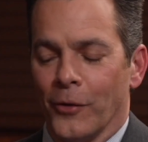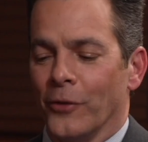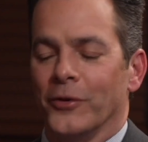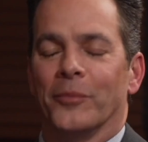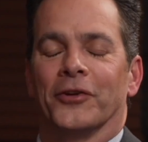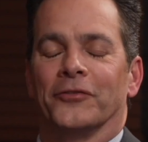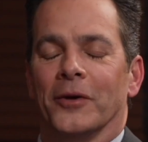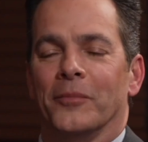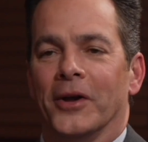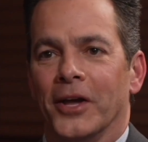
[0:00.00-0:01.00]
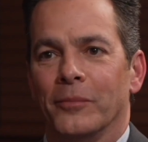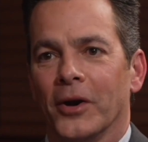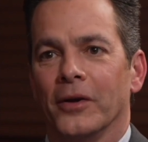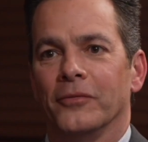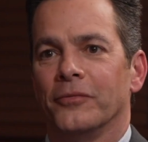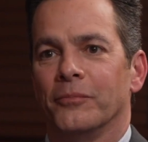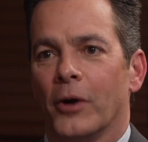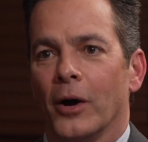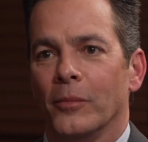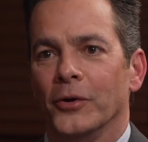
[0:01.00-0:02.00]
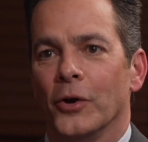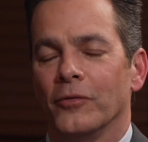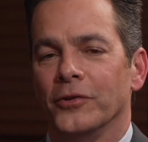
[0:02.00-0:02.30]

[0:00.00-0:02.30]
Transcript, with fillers: know the numbers off the top of my head, but I've probably over